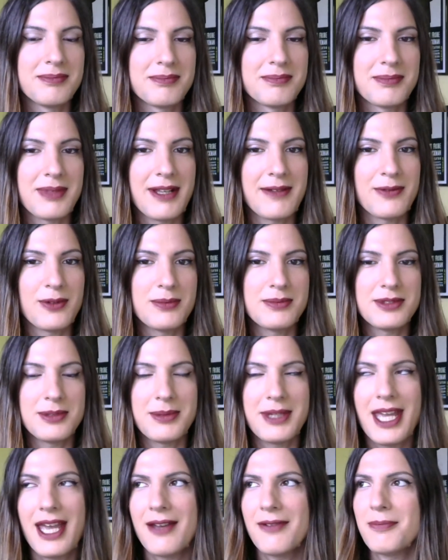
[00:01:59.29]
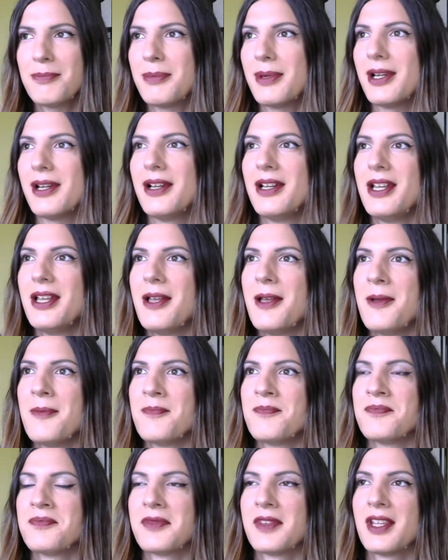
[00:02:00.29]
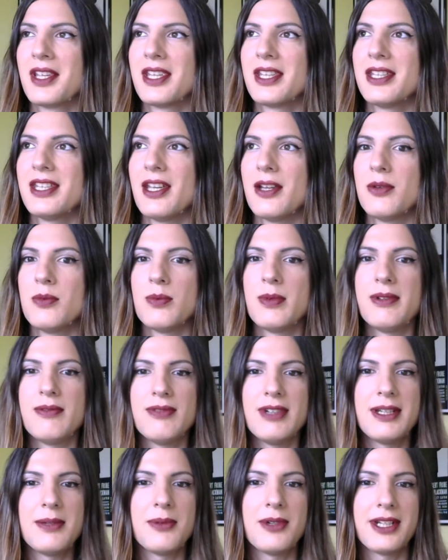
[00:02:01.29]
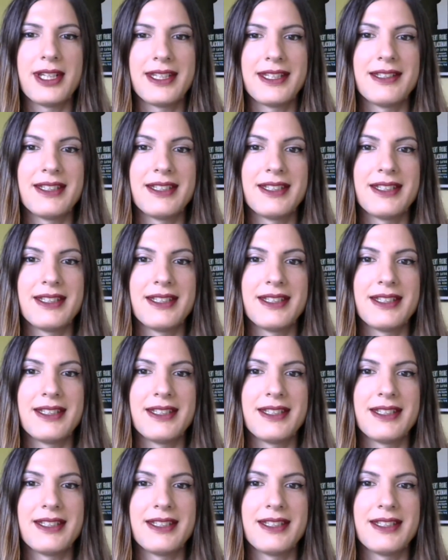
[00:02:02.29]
platforms that we have, but we really want to